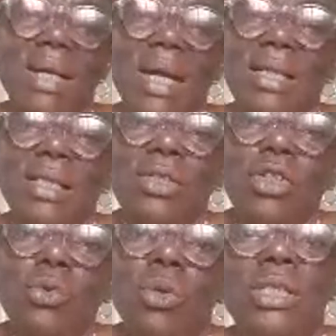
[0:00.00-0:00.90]
I didn't know
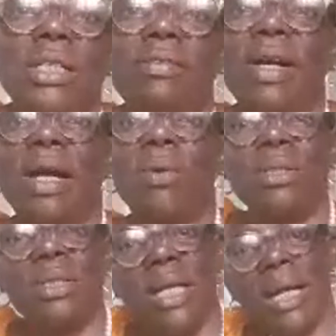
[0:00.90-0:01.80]
it was liver that
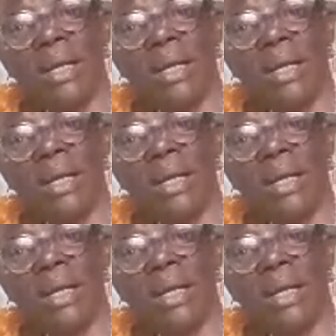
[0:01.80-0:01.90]
was there.